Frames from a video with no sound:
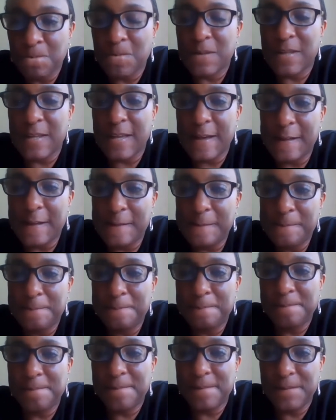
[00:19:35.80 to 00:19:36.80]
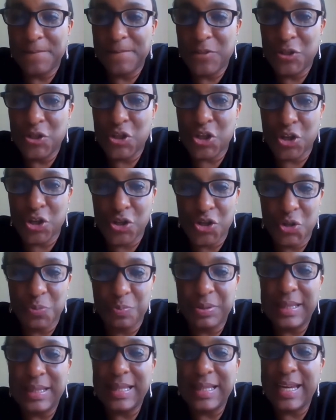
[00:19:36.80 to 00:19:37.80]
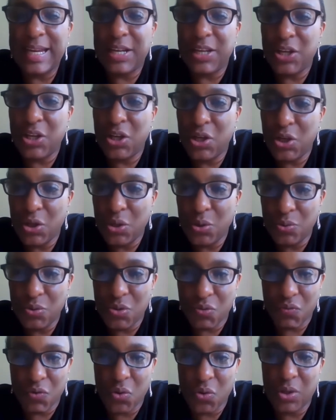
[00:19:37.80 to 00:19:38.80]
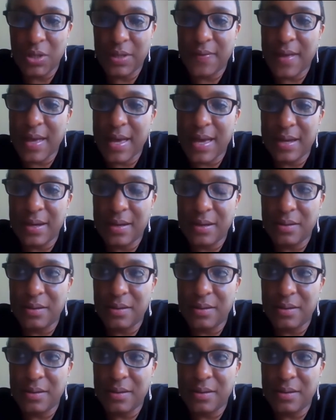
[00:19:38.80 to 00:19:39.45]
Yeah. The church played a huge role in that.